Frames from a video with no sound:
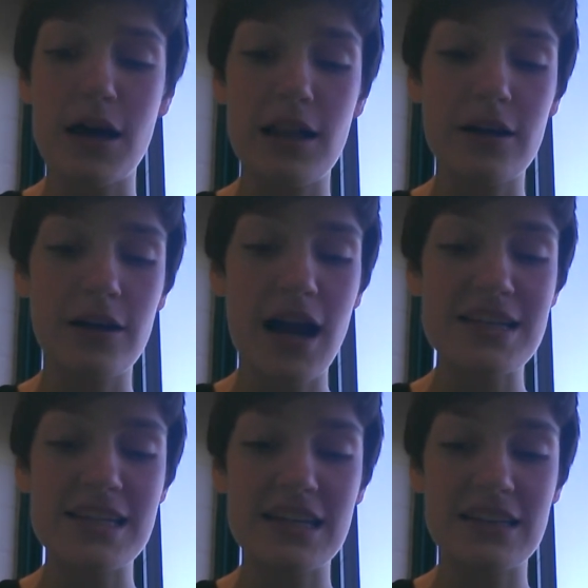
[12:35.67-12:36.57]
color I
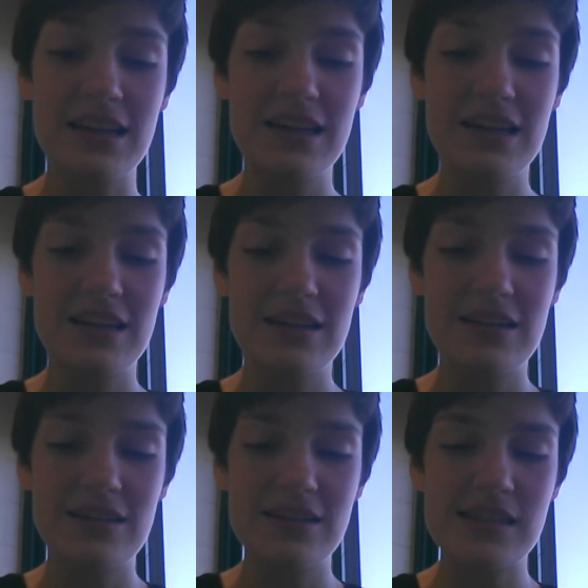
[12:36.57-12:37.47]
did,
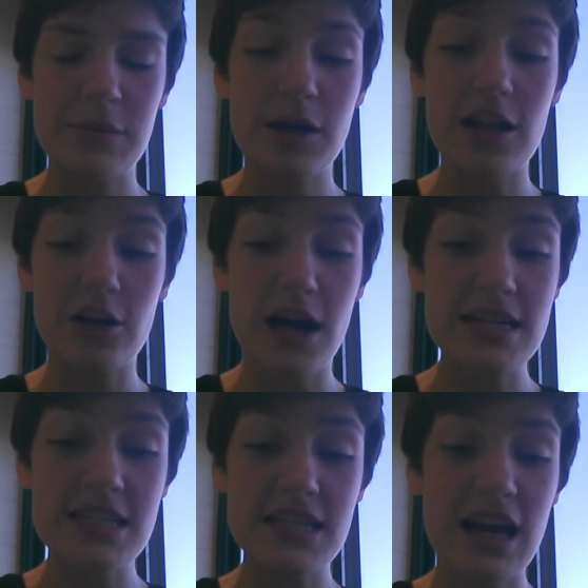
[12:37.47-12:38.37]
same color I
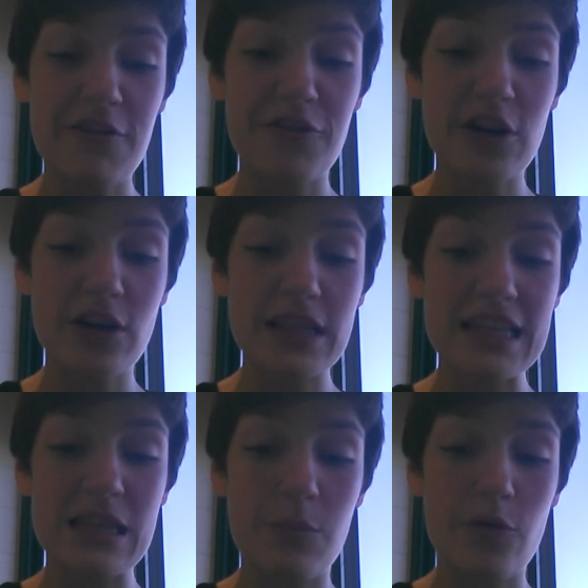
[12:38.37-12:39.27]
did, I figured I'd
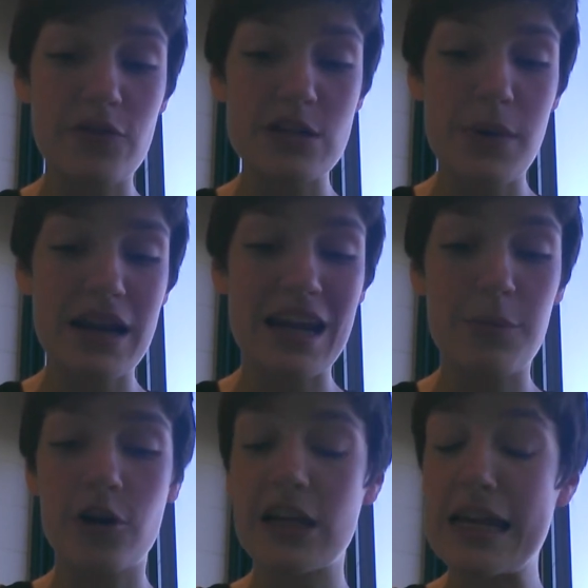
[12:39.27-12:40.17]
let them move into my
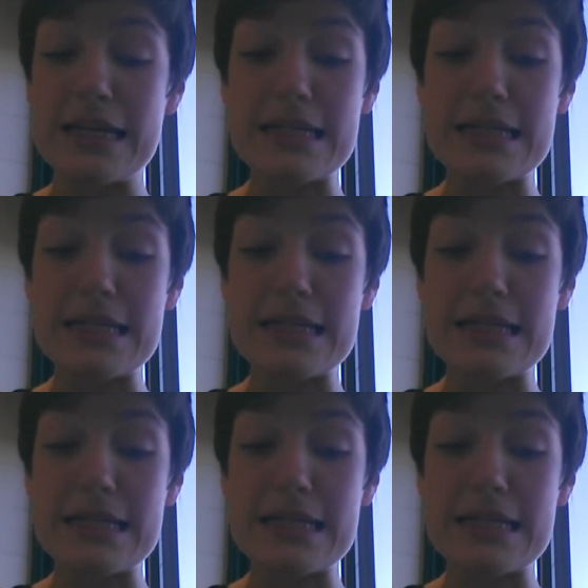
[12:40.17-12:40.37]
neighborhood any